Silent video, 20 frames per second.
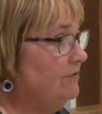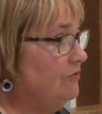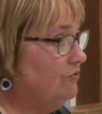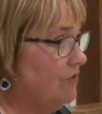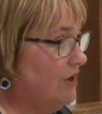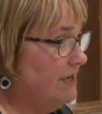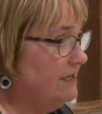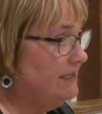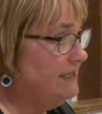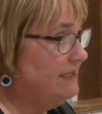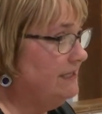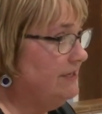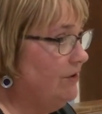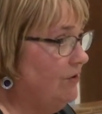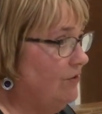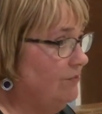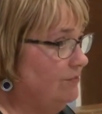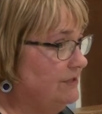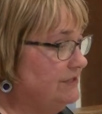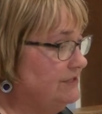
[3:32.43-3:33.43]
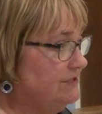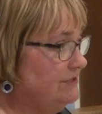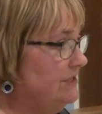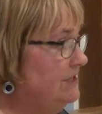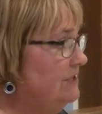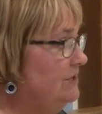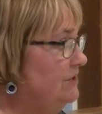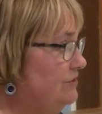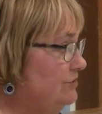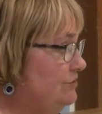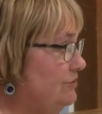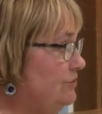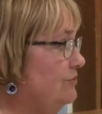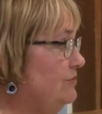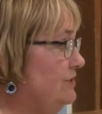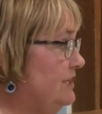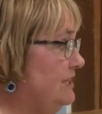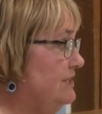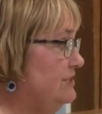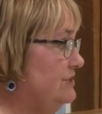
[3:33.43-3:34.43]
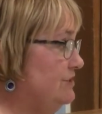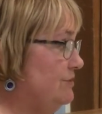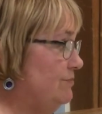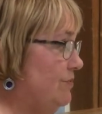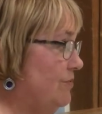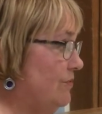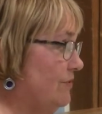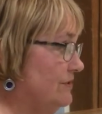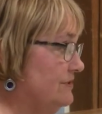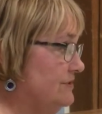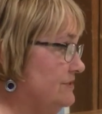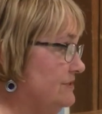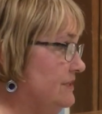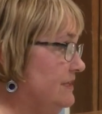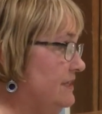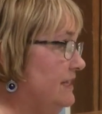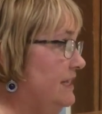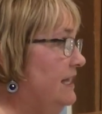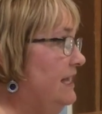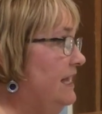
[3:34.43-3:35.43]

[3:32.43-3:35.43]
chronically homeless do need supports.